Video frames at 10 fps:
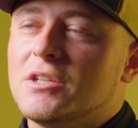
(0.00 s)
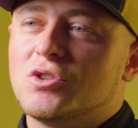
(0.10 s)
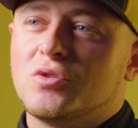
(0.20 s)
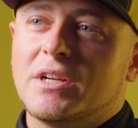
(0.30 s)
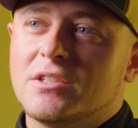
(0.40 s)
my
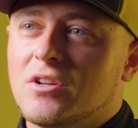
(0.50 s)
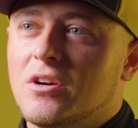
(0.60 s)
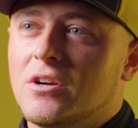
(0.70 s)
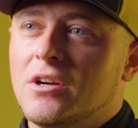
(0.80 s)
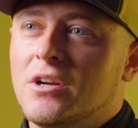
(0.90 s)
strengths
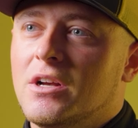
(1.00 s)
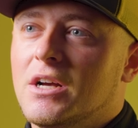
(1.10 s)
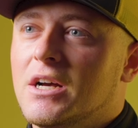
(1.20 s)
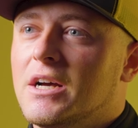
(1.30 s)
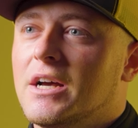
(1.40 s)
are.
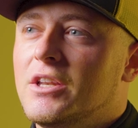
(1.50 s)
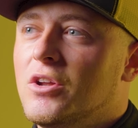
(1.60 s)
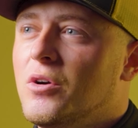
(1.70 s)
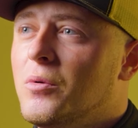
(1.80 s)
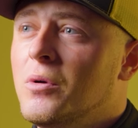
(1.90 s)
I
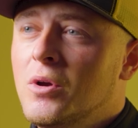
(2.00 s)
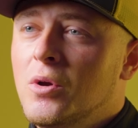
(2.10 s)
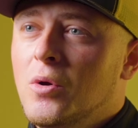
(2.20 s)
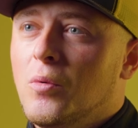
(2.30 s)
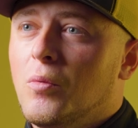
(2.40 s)
know
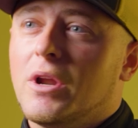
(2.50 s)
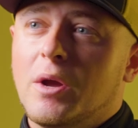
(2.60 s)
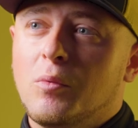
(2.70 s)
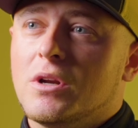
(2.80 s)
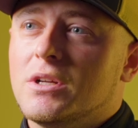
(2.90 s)

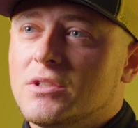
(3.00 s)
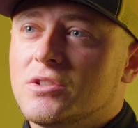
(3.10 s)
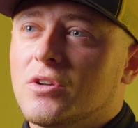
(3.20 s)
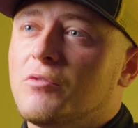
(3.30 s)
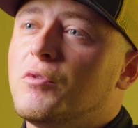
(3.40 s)
what I want to
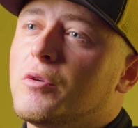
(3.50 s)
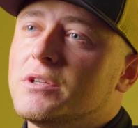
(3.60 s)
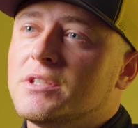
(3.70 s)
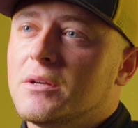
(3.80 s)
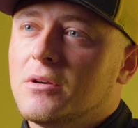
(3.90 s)
start
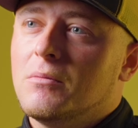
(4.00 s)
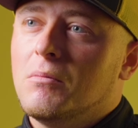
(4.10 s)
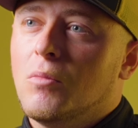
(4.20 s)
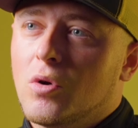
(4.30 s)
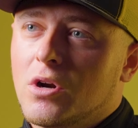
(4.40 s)
focusing
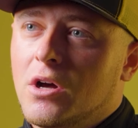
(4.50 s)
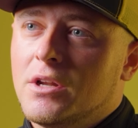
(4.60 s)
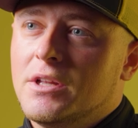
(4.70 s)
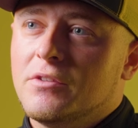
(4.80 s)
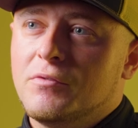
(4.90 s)
more
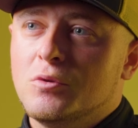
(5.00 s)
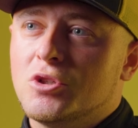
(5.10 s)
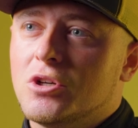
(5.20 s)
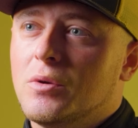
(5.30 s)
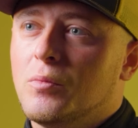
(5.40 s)
on in the
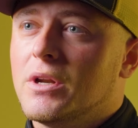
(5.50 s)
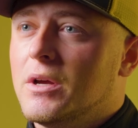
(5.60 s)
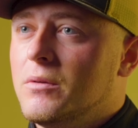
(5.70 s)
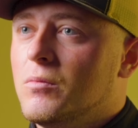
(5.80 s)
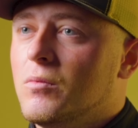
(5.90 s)
future, and what
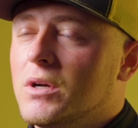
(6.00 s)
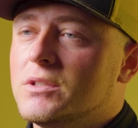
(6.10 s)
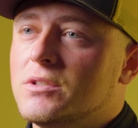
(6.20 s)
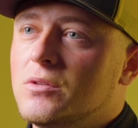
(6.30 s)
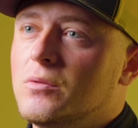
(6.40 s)
I
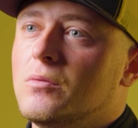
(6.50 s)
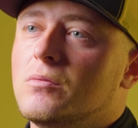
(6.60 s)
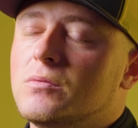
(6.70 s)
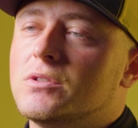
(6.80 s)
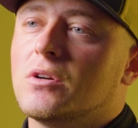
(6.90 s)
want
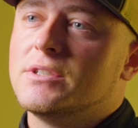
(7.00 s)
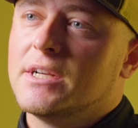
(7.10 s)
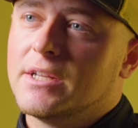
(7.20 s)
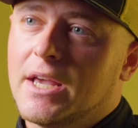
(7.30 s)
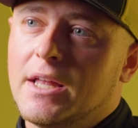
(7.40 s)
to start
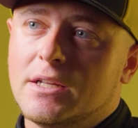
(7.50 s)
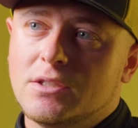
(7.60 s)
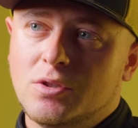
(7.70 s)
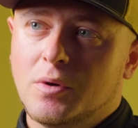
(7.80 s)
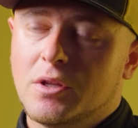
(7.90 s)

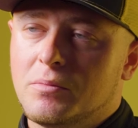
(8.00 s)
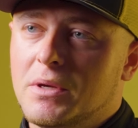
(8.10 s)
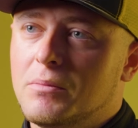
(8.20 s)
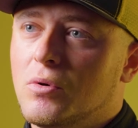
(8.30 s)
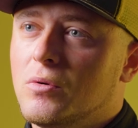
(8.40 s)
delegating to other
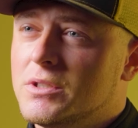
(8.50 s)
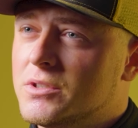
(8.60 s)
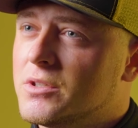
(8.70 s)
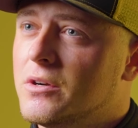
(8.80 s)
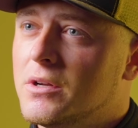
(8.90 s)
people
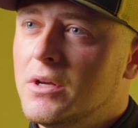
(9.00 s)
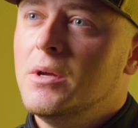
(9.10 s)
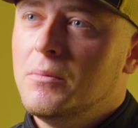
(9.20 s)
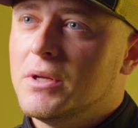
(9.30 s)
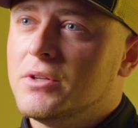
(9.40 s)
and start
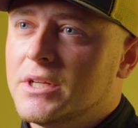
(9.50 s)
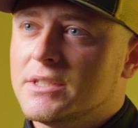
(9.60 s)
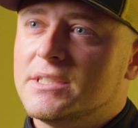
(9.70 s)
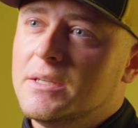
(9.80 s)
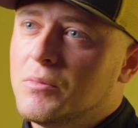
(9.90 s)

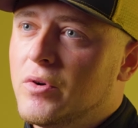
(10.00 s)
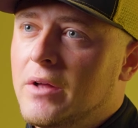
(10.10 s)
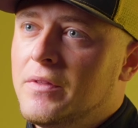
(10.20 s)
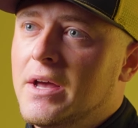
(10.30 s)
building a team around